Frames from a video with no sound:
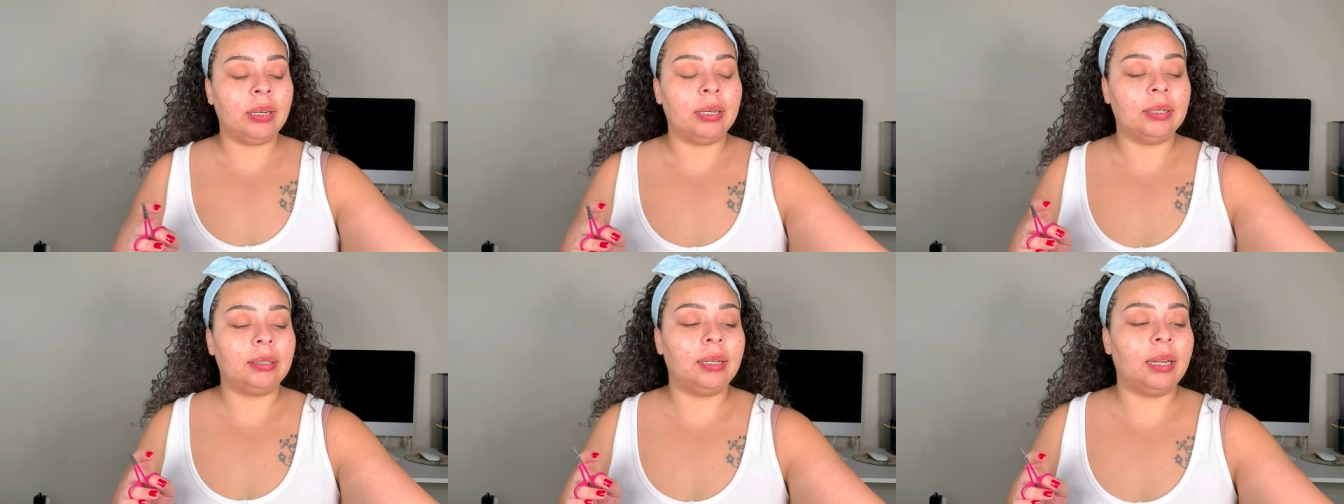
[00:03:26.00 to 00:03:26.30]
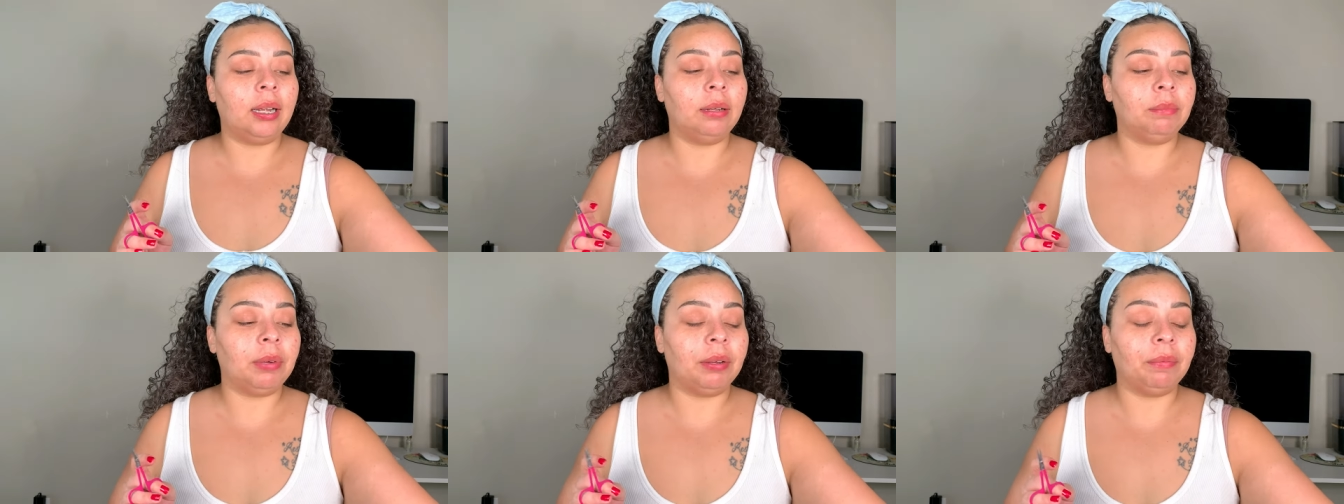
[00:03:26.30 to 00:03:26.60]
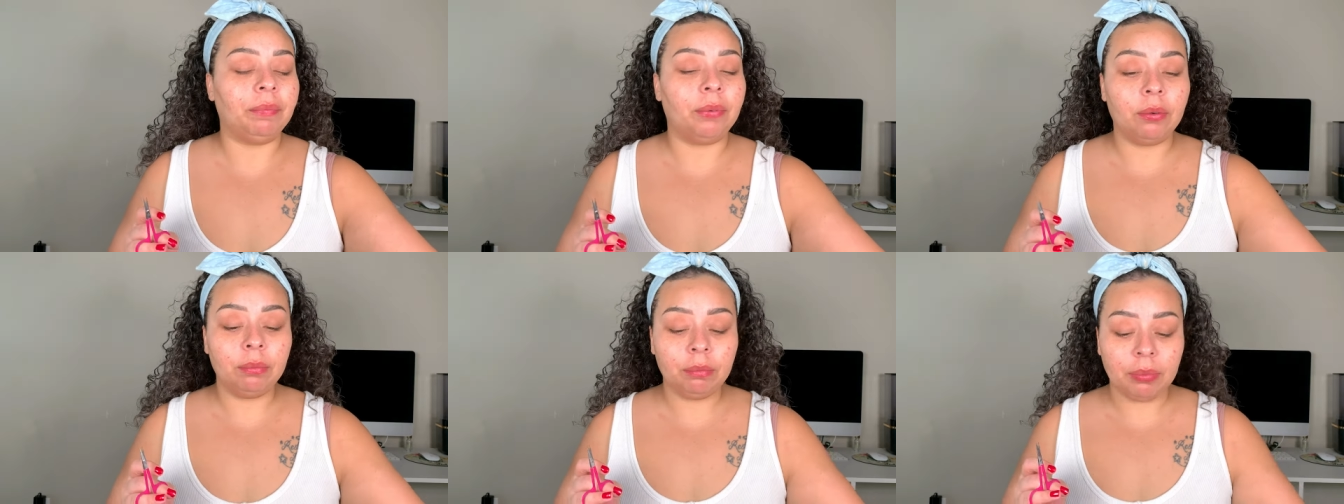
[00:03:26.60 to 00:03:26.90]
i to have my
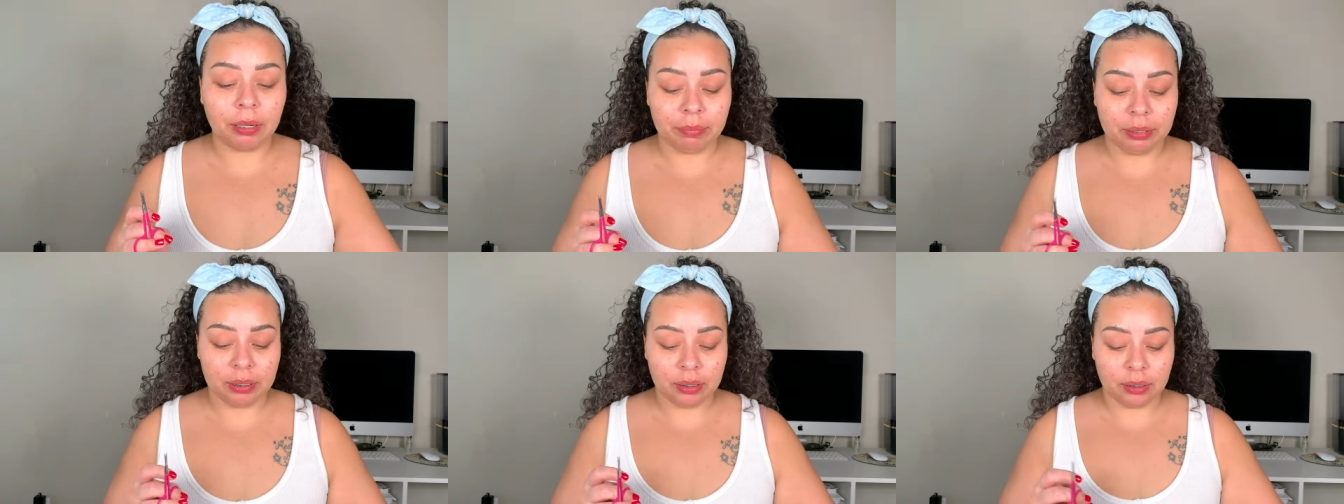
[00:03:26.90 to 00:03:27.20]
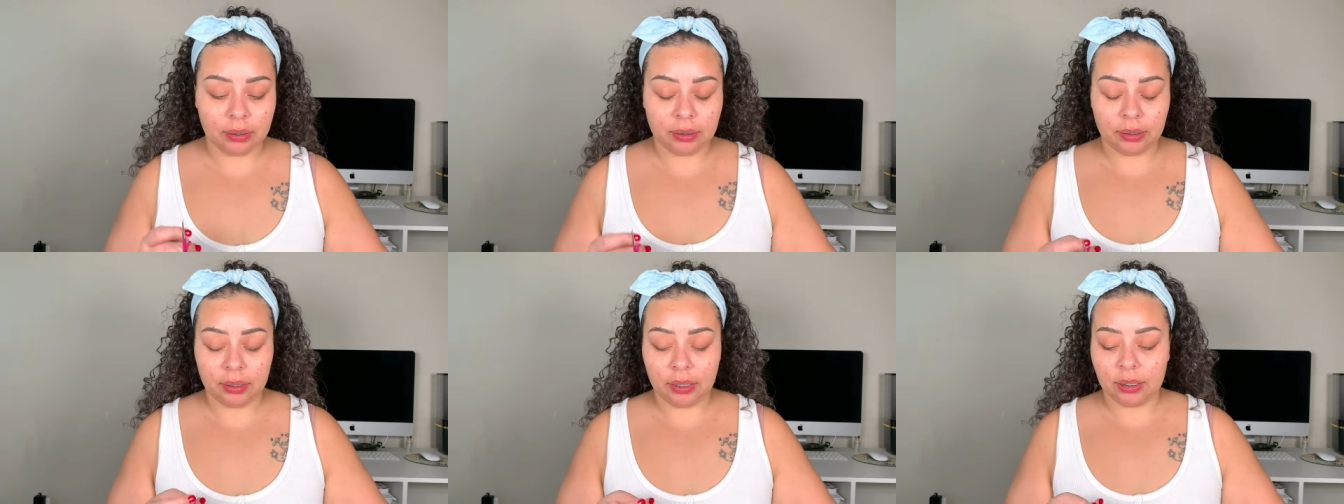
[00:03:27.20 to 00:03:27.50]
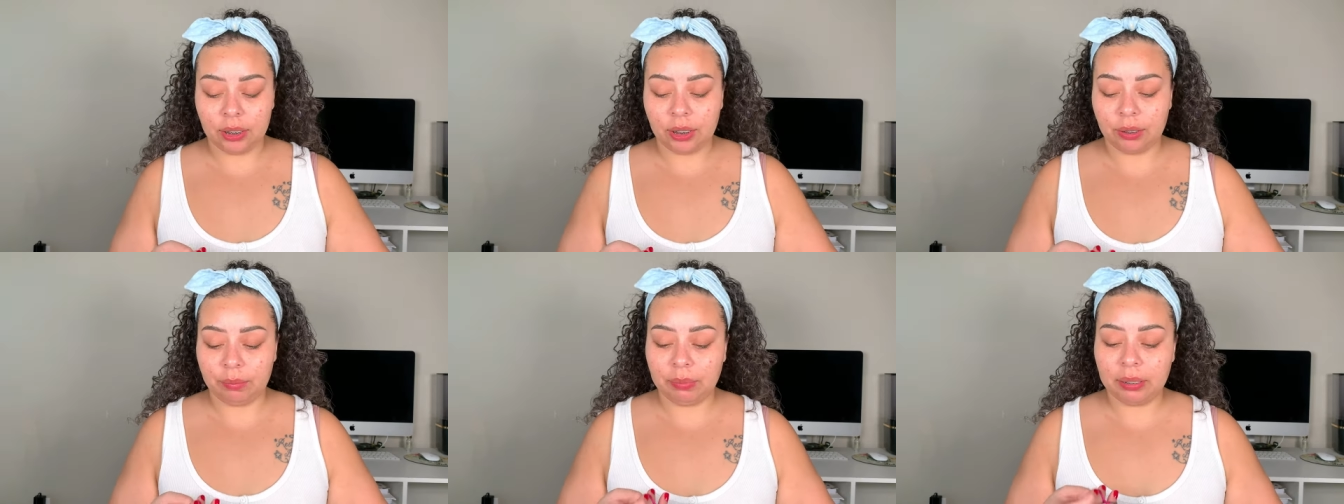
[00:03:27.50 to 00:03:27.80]
phone by me just in
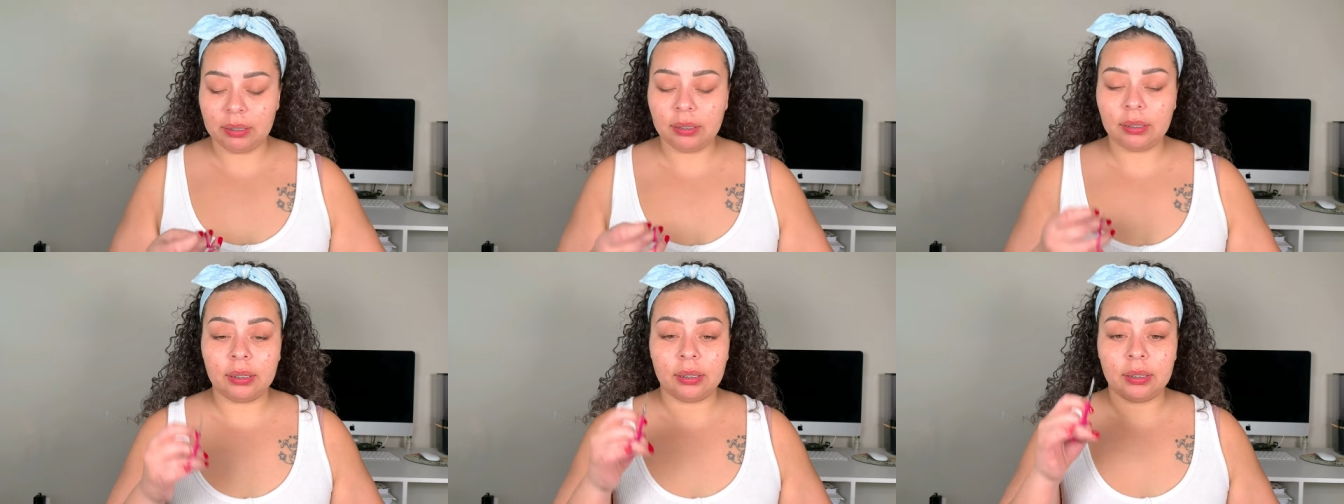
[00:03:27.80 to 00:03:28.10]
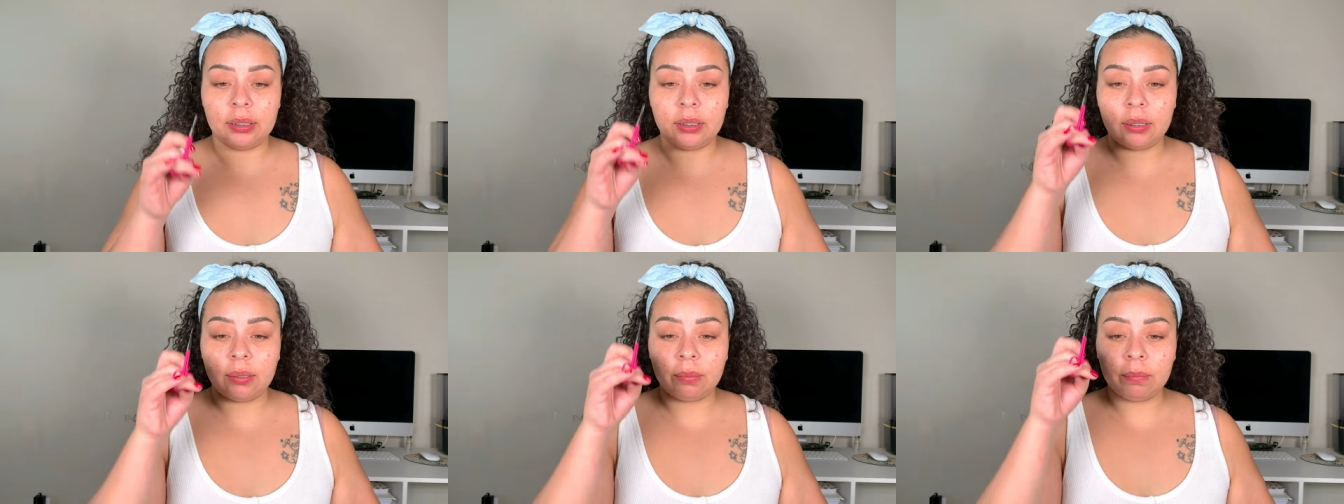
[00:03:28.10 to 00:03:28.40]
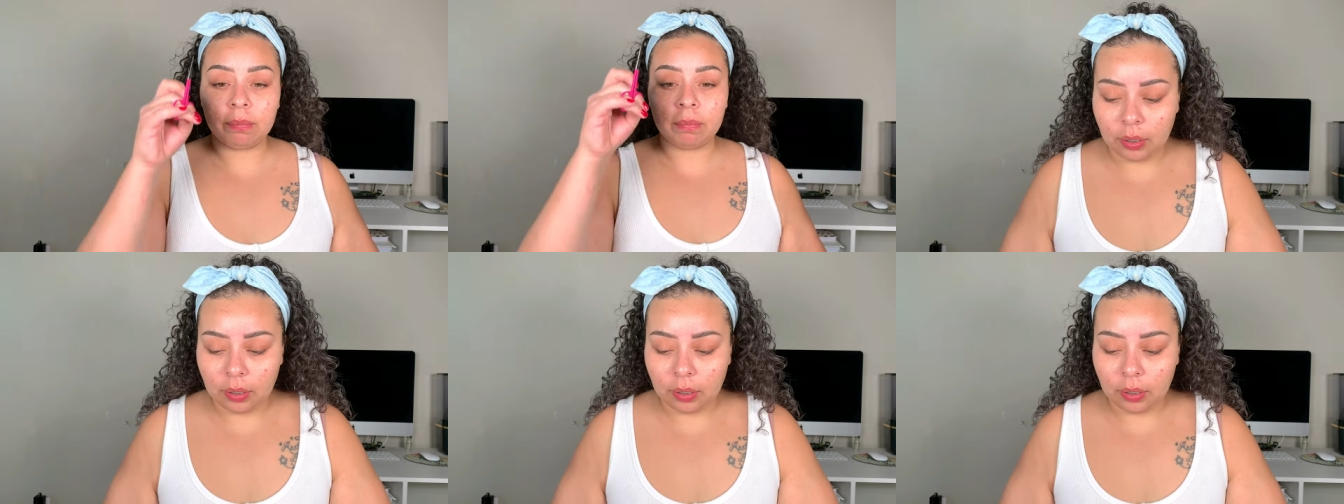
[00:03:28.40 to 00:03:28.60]
case she messaged.